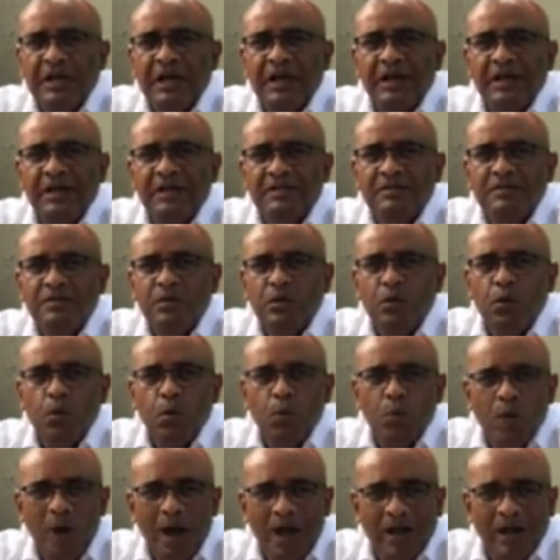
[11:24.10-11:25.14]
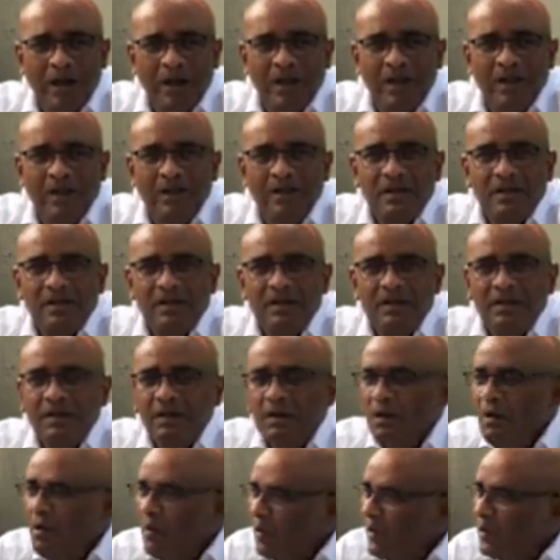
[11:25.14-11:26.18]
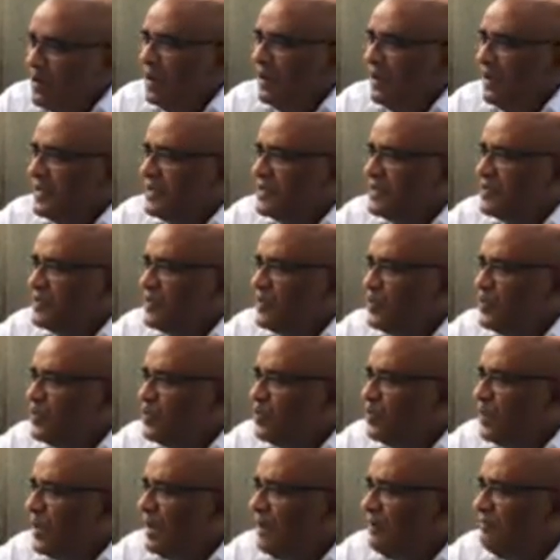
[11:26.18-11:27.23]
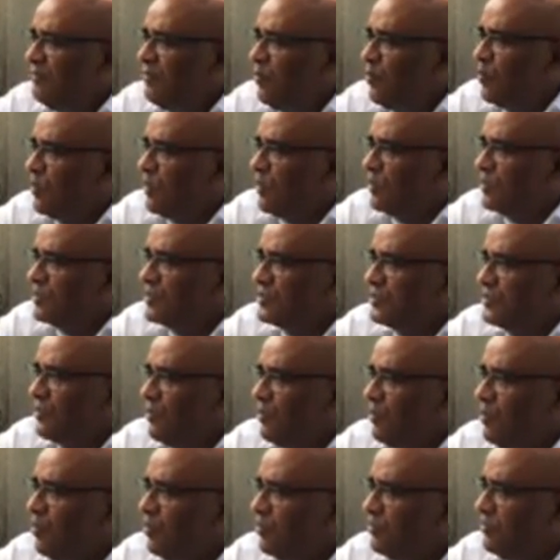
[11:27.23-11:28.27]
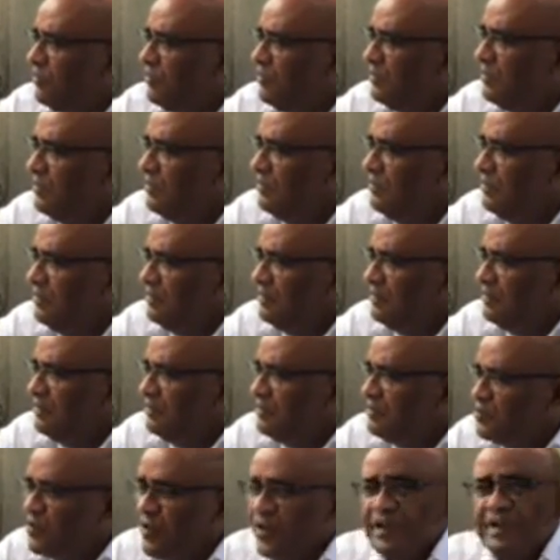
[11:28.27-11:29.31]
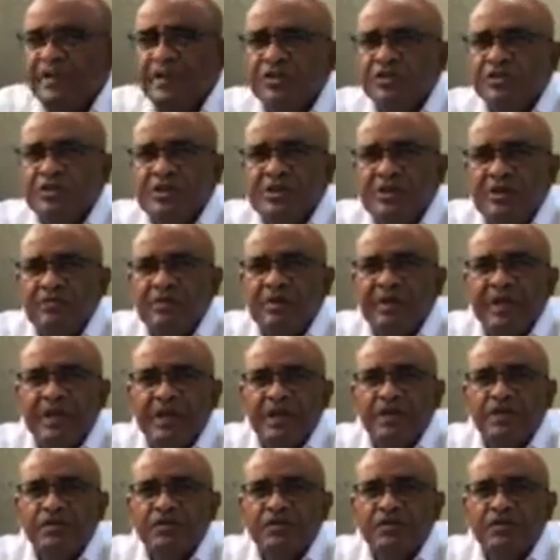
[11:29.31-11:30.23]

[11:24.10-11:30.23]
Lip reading: can't do well unless you focus on drainage and irrigation